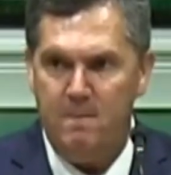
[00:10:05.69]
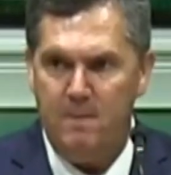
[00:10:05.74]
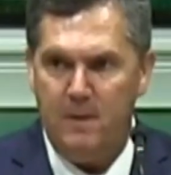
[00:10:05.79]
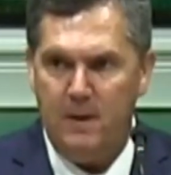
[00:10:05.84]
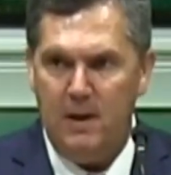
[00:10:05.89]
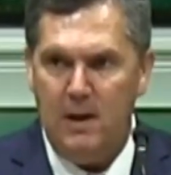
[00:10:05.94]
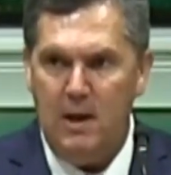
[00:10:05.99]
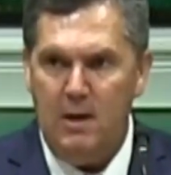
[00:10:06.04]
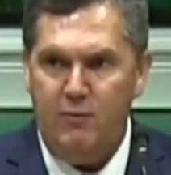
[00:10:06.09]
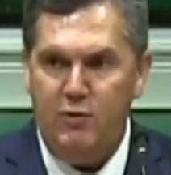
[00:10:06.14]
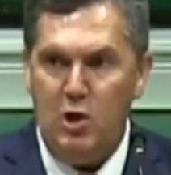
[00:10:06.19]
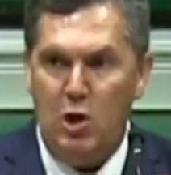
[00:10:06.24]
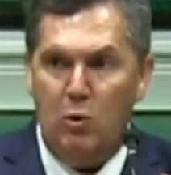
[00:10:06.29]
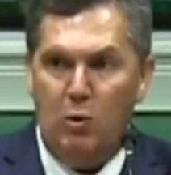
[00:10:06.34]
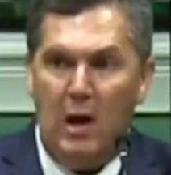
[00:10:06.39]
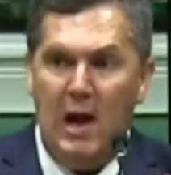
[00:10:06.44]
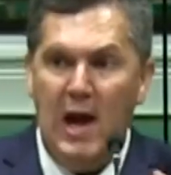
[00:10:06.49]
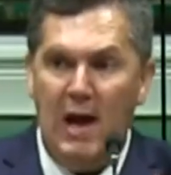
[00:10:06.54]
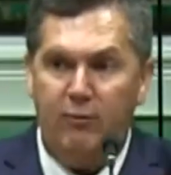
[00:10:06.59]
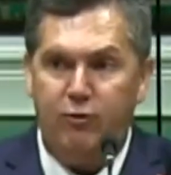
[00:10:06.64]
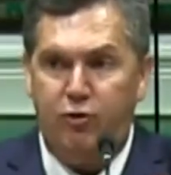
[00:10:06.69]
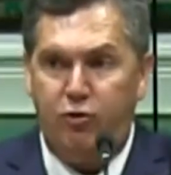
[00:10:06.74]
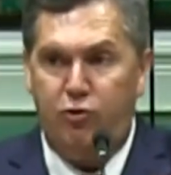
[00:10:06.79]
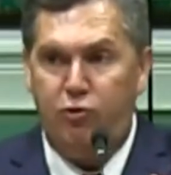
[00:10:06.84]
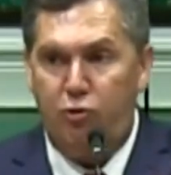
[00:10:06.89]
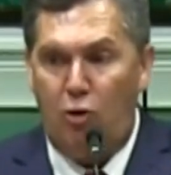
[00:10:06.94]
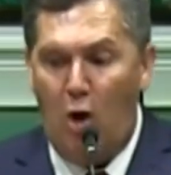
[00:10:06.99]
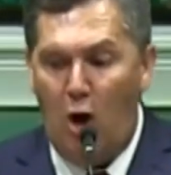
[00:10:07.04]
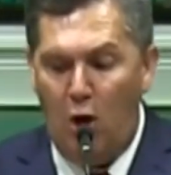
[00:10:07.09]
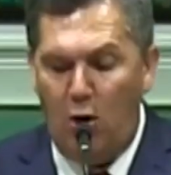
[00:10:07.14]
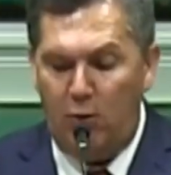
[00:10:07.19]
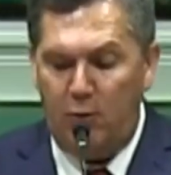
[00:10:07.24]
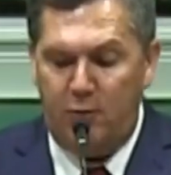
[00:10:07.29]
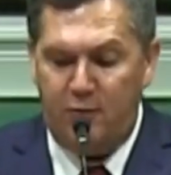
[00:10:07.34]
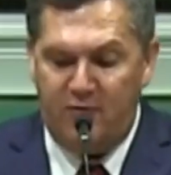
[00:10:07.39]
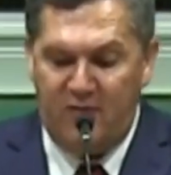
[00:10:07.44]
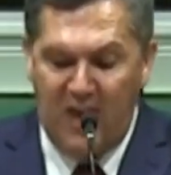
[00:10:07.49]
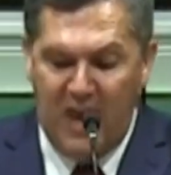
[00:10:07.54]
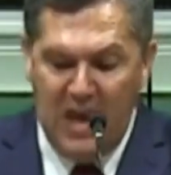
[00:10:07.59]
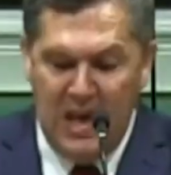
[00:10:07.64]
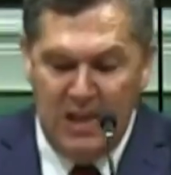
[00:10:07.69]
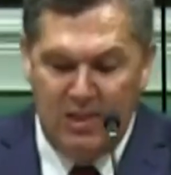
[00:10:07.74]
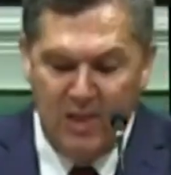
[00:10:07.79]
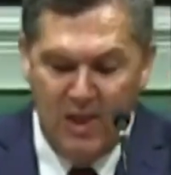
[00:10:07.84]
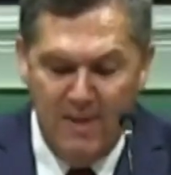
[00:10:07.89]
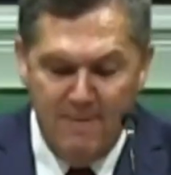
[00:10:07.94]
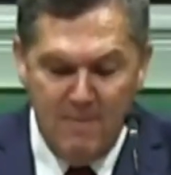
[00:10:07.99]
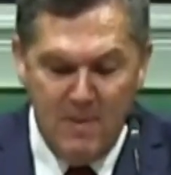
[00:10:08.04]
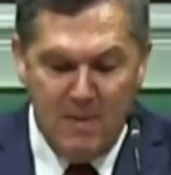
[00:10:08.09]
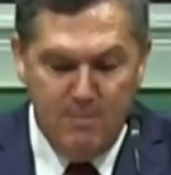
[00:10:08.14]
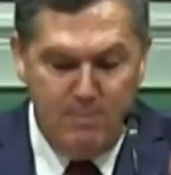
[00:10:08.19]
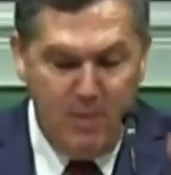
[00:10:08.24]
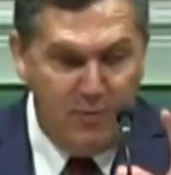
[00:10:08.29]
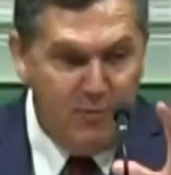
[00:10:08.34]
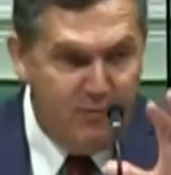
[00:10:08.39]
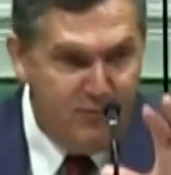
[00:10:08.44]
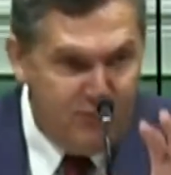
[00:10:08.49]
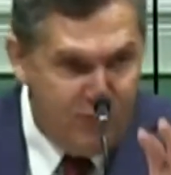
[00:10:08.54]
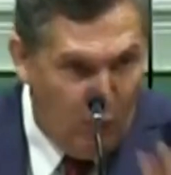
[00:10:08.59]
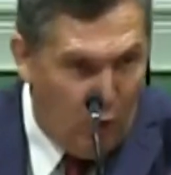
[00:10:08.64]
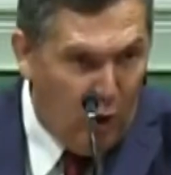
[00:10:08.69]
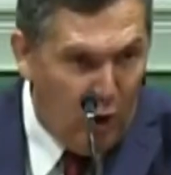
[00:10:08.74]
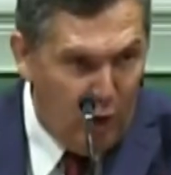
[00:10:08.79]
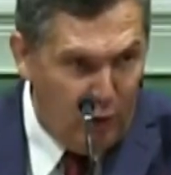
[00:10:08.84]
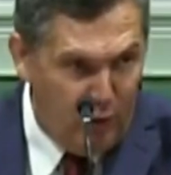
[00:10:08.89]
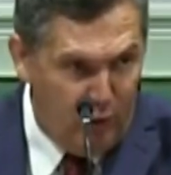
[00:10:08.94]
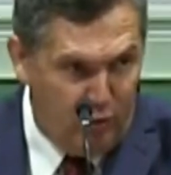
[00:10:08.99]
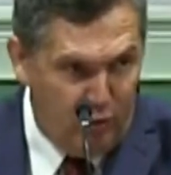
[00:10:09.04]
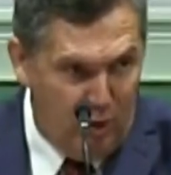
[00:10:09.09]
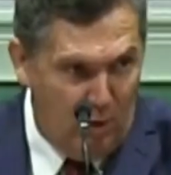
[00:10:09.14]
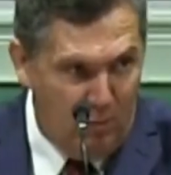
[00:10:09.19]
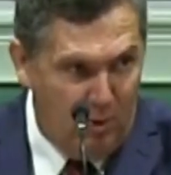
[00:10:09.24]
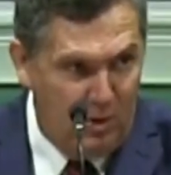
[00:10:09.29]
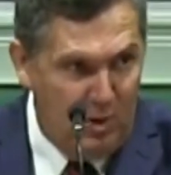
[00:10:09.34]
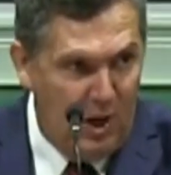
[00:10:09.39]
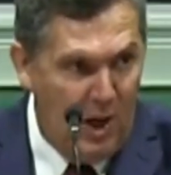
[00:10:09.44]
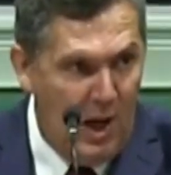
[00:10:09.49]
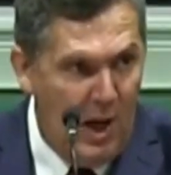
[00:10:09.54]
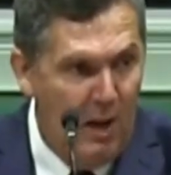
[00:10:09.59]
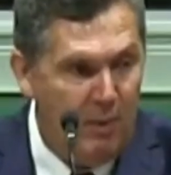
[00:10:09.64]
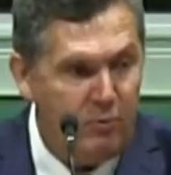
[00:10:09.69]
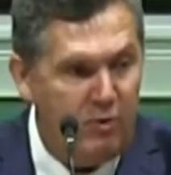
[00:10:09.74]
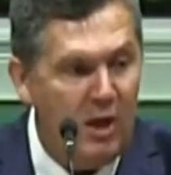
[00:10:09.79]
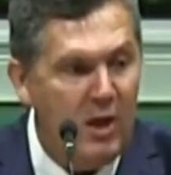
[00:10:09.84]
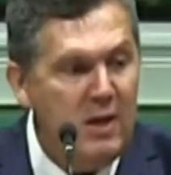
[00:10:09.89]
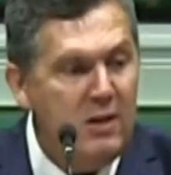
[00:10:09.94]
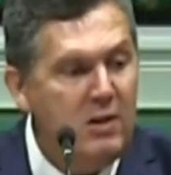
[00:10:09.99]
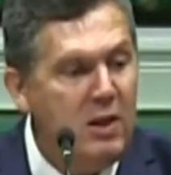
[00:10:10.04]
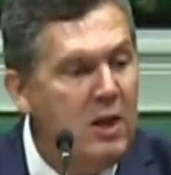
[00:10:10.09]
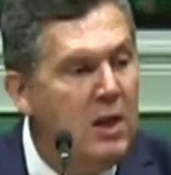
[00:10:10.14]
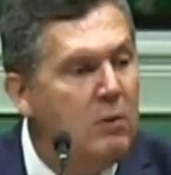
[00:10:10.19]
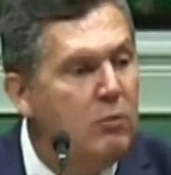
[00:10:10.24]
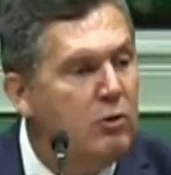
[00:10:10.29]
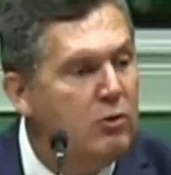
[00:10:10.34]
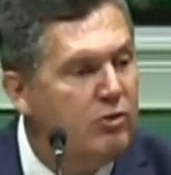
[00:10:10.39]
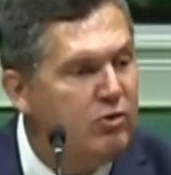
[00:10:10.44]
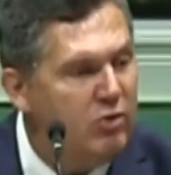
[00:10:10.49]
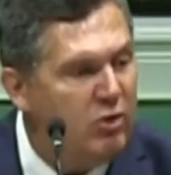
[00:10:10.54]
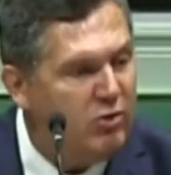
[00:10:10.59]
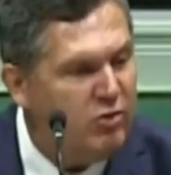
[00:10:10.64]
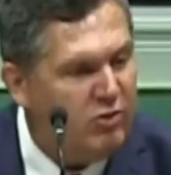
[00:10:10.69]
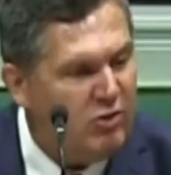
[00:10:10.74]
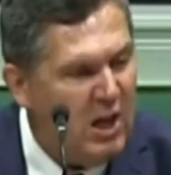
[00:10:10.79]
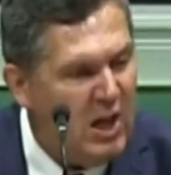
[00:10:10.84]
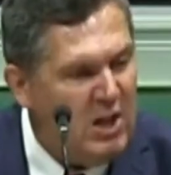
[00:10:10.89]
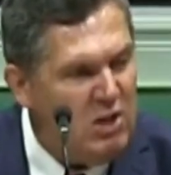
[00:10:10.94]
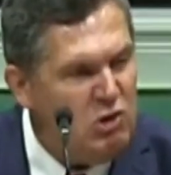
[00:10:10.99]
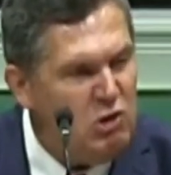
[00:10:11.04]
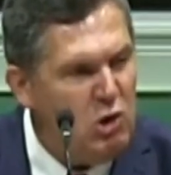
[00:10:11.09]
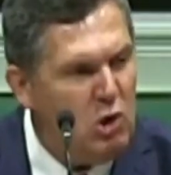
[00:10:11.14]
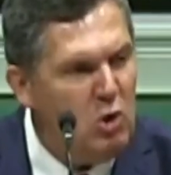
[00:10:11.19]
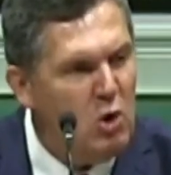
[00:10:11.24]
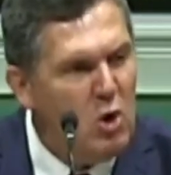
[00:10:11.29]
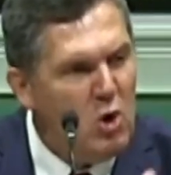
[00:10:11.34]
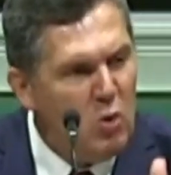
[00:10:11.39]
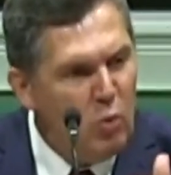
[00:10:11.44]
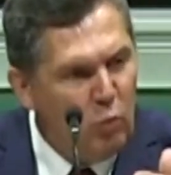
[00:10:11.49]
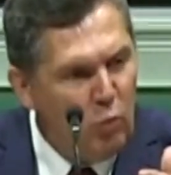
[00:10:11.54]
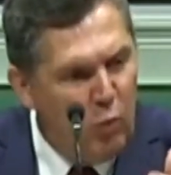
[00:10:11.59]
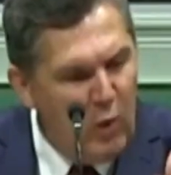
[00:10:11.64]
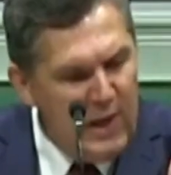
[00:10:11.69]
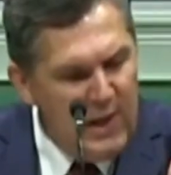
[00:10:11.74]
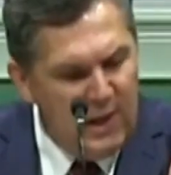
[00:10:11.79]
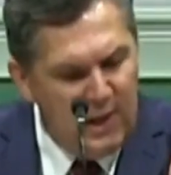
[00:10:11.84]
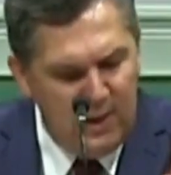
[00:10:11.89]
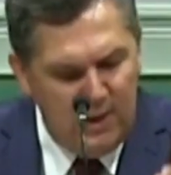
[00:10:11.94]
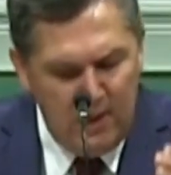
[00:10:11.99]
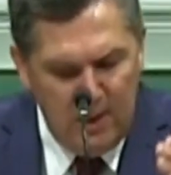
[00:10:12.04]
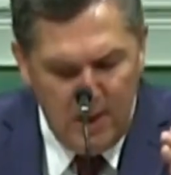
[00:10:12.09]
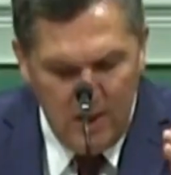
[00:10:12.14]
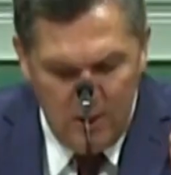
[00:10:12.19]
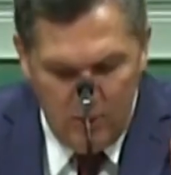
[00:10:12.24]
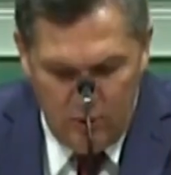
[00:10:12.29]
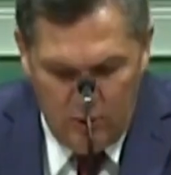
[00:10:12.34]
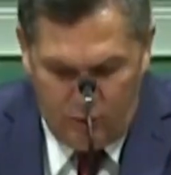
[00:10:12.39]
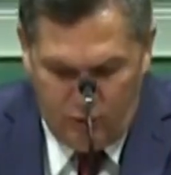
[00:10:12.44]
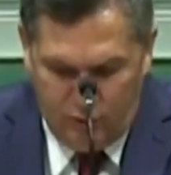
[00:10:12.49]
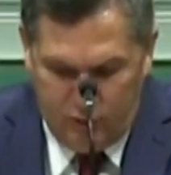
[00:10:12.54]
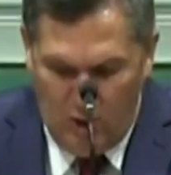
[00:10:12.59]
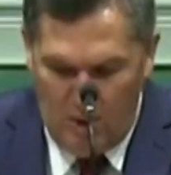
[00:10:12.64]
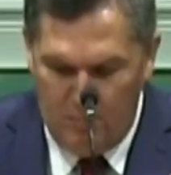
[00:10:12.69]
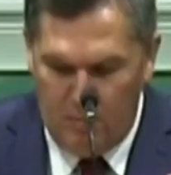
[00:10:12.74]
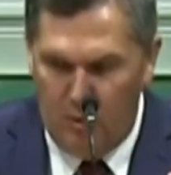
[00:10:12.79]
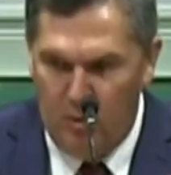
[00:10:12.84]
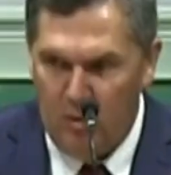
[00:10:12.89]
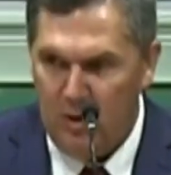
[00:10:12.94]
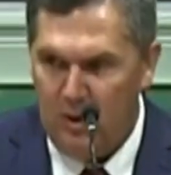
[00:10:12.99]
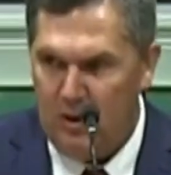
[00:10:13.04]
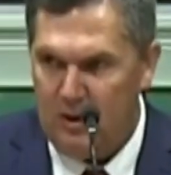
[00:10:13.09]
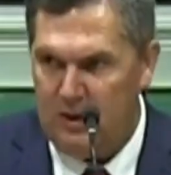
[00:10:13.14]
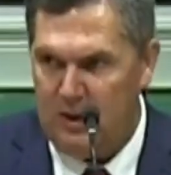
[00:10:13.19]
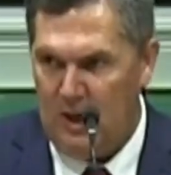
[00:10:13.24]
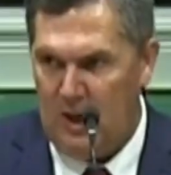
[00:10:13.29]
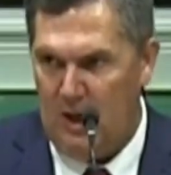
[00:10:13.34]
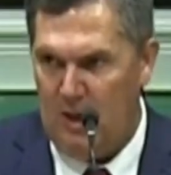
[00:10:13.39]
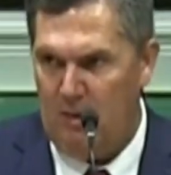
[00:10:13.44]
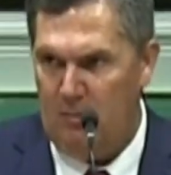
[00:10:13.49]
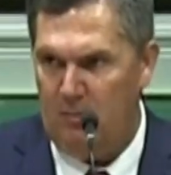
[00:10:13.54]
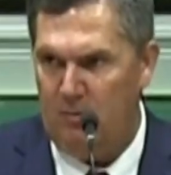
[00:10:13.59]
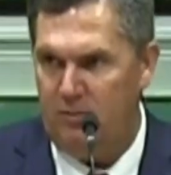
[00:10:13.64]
If you will have strong faith before the trouble comes, then it will sustain you when the trouble comes.